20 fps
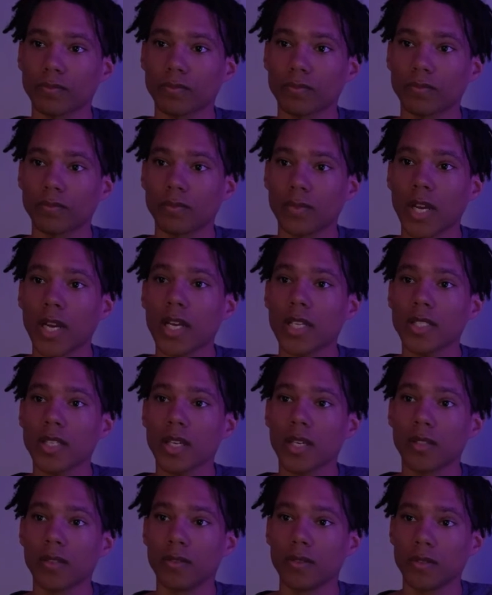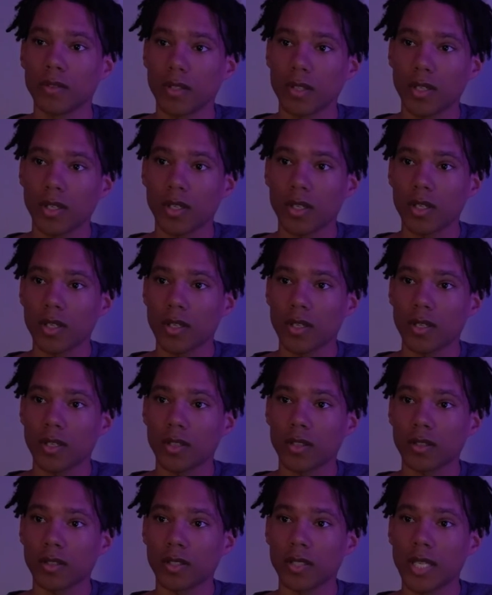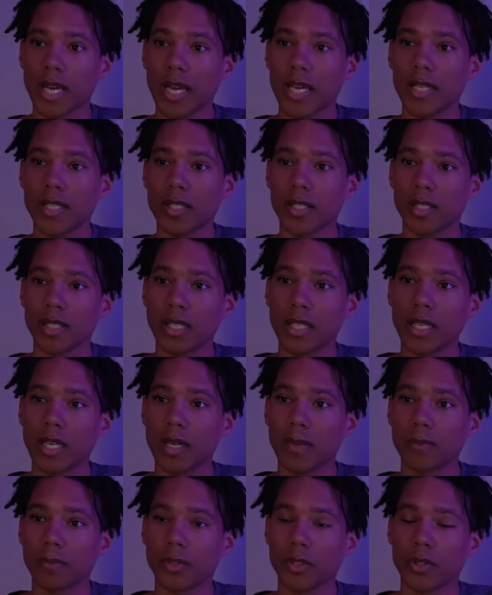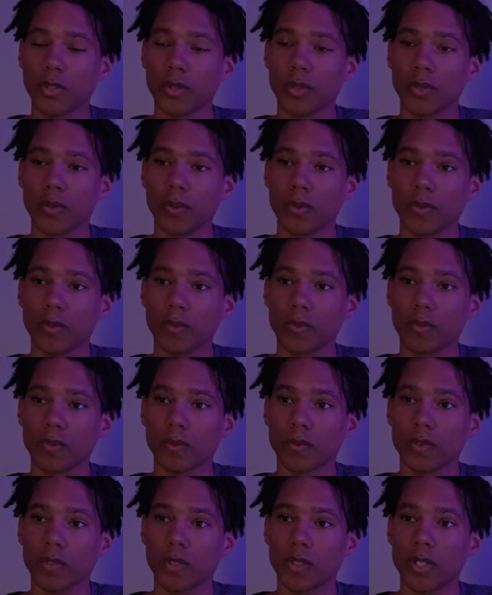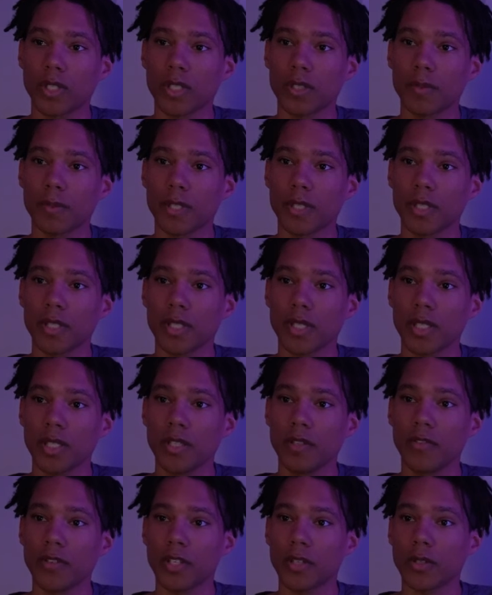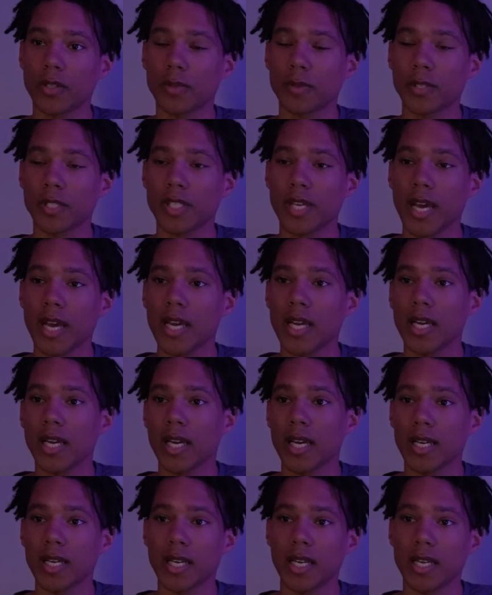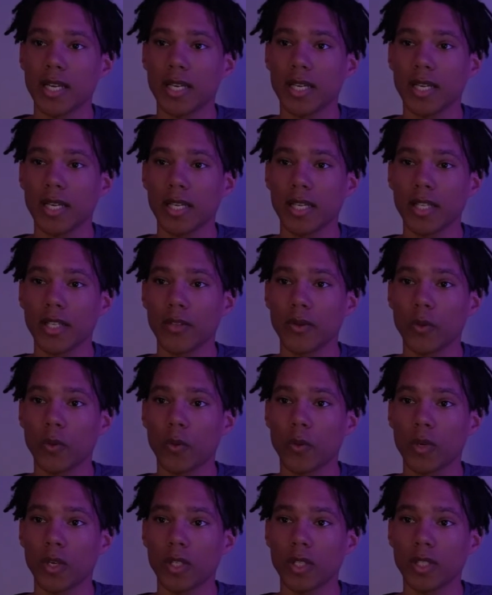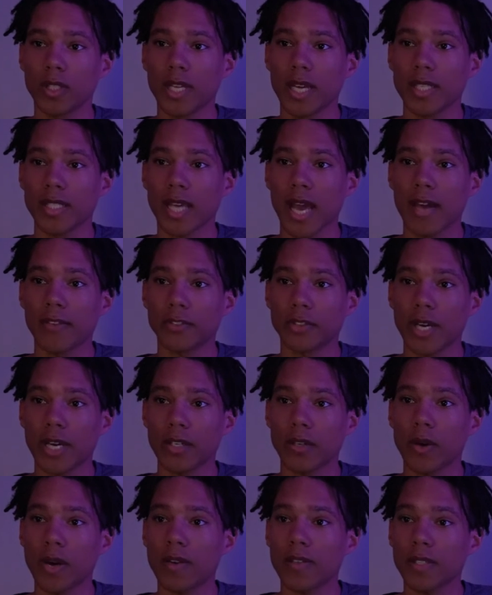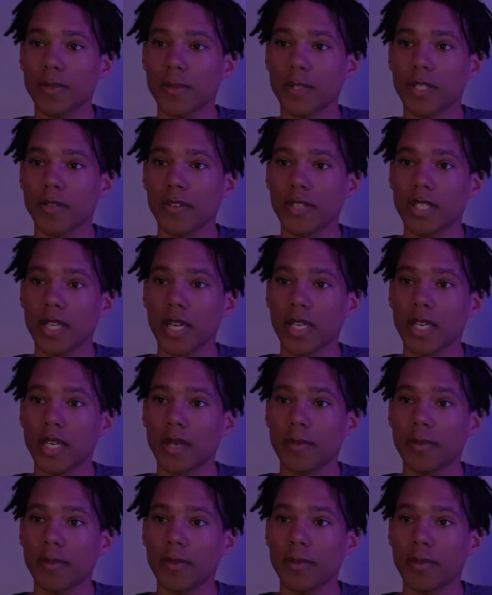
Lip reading: Like I said, days leading up to Christmas Eve and Christmas Day, and or days after. I don't have a specific date yet